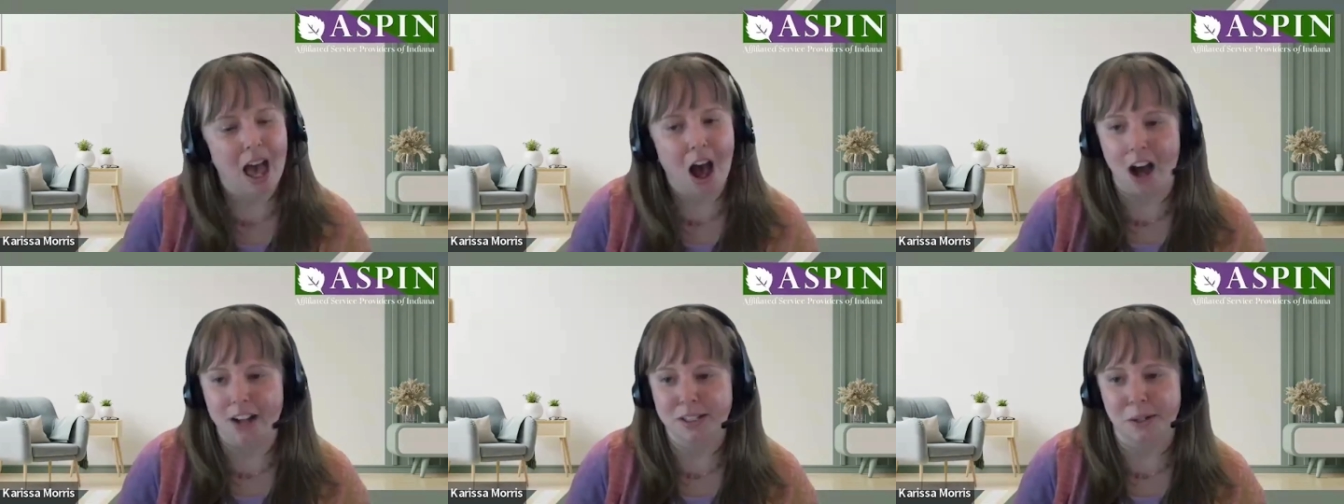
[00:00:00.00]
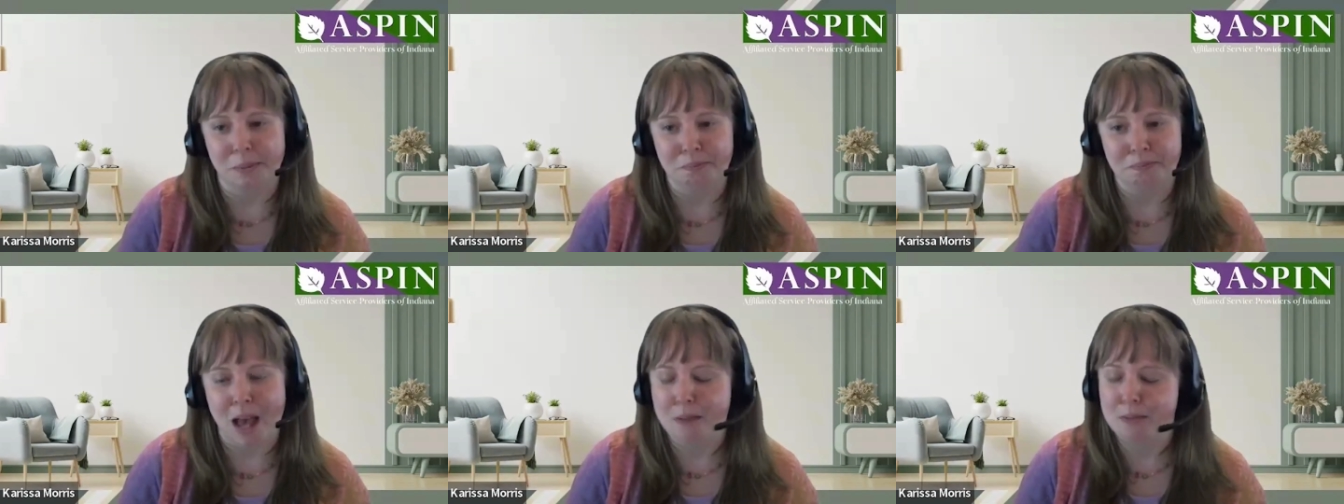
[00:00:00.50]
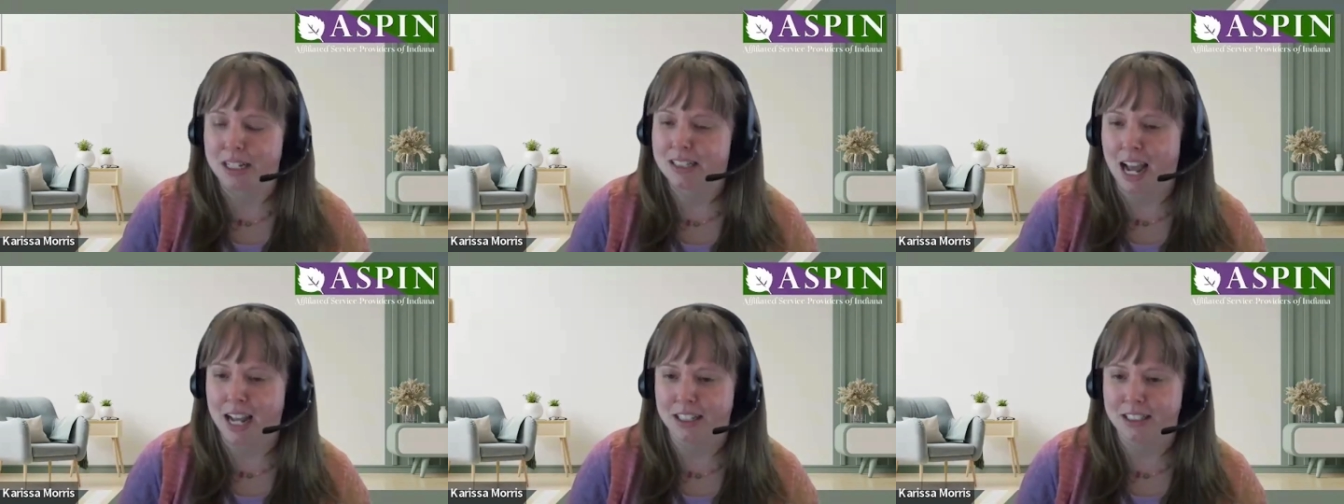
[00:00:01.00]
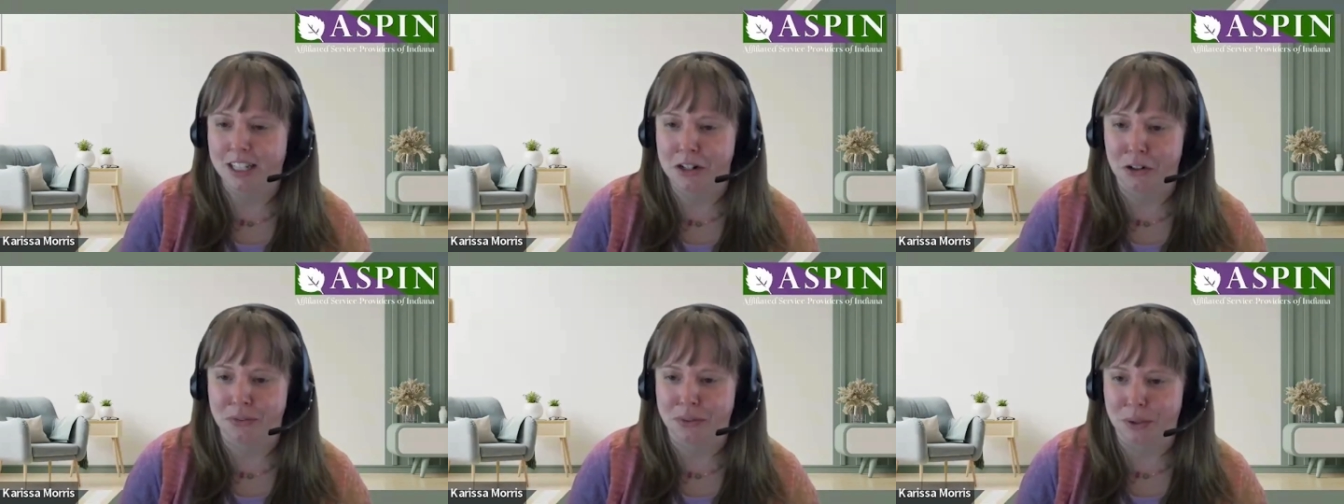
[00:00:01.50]
Awesome. I'm excited to
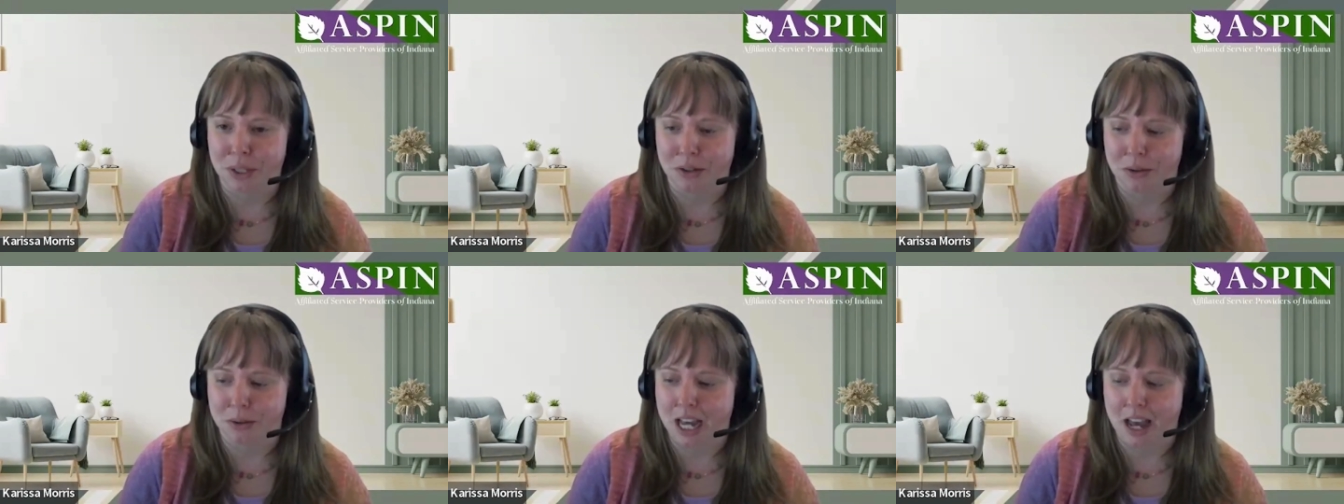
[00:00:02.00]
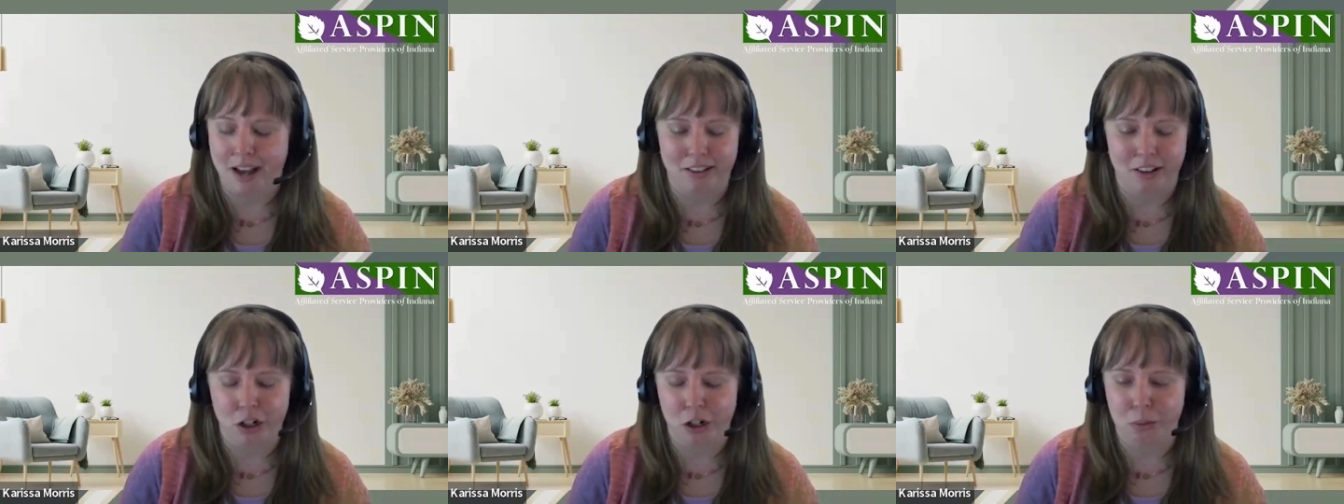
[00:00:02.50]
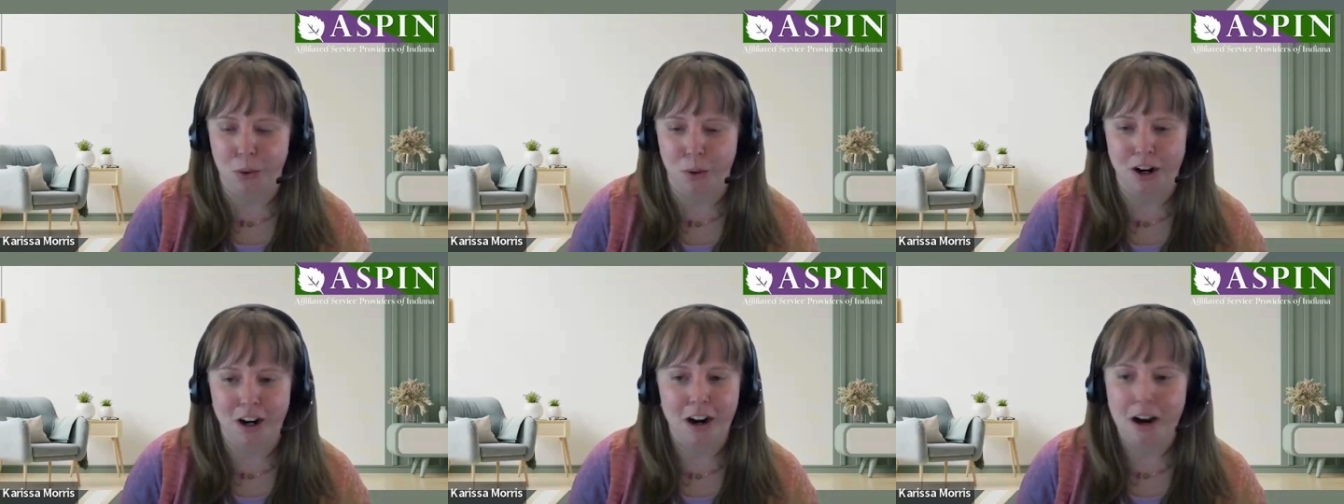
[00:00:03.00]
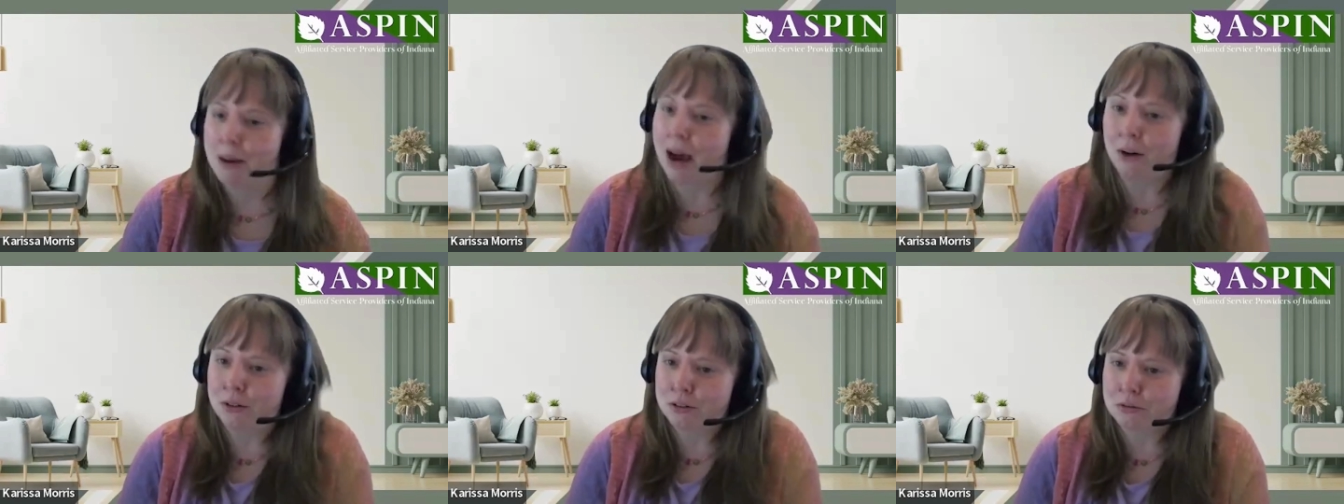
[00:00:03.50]
interview you and learn more
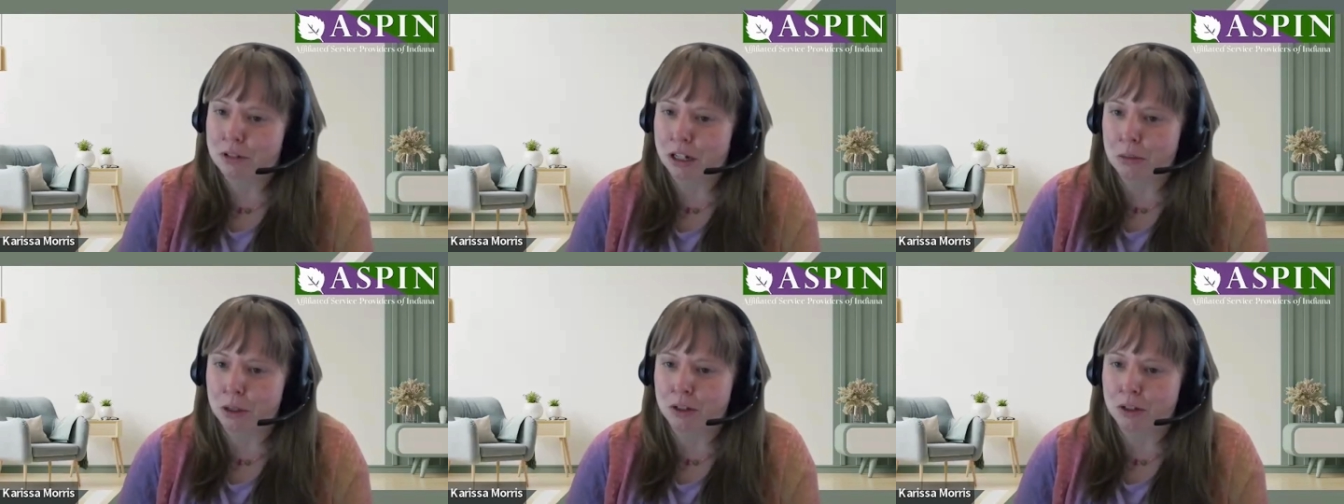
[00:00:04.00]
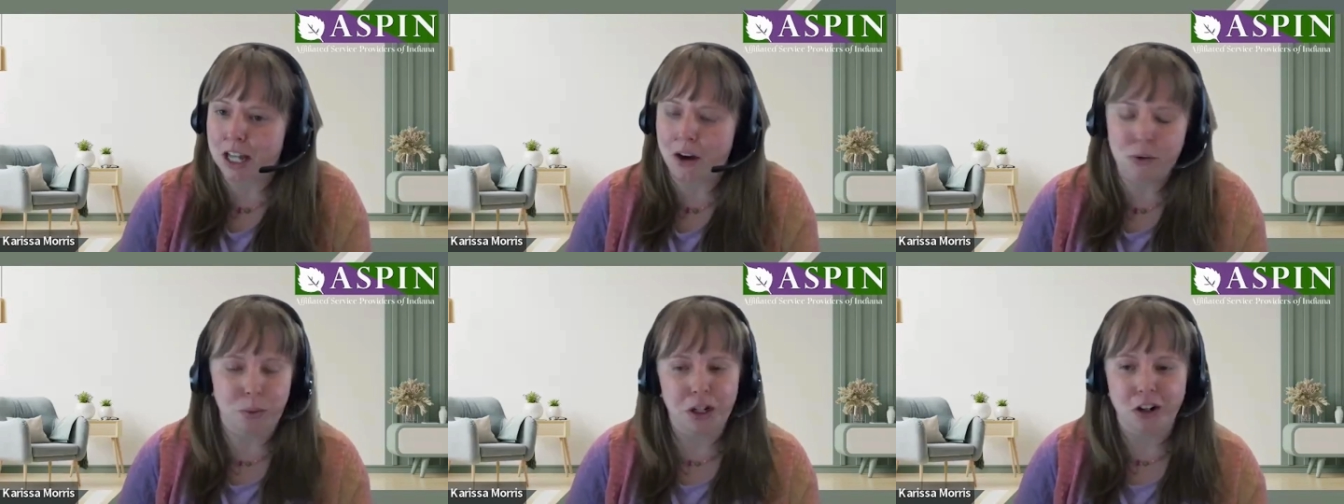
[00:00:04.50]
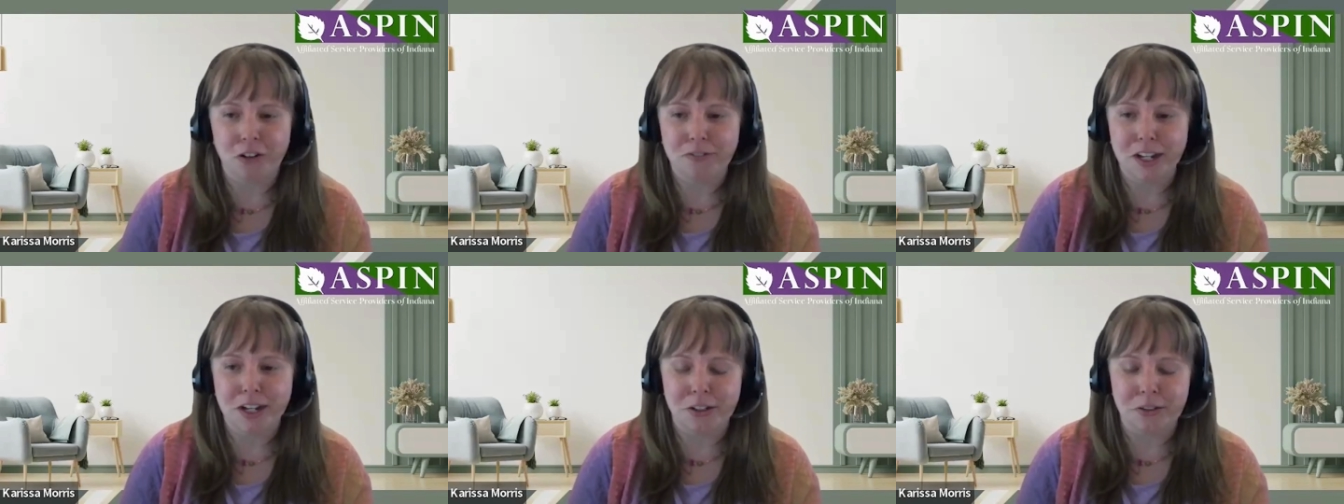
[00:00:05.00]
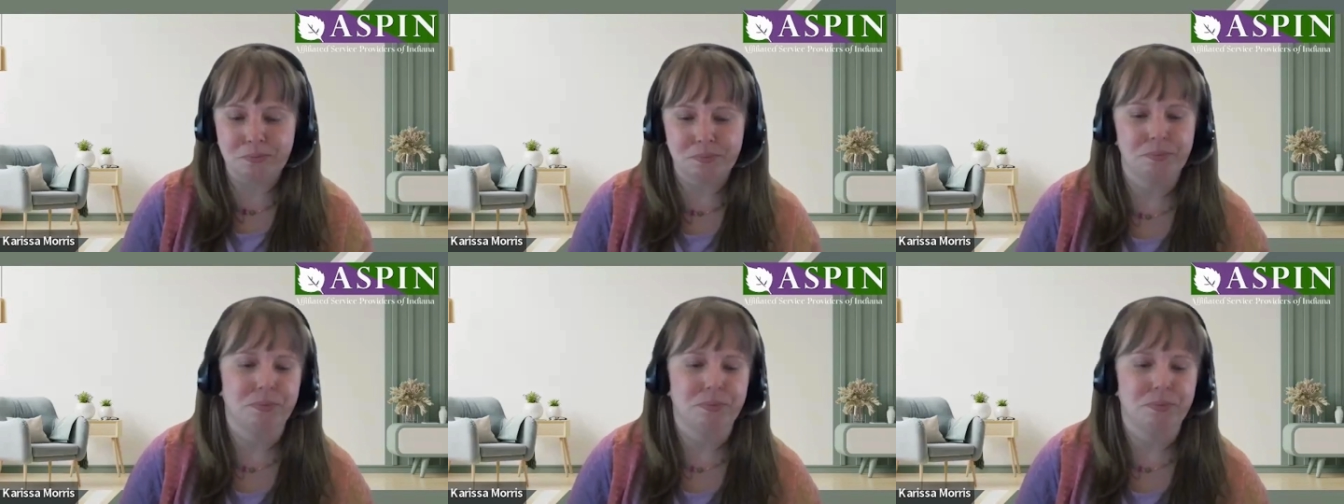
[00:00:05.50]
about the community health worker field.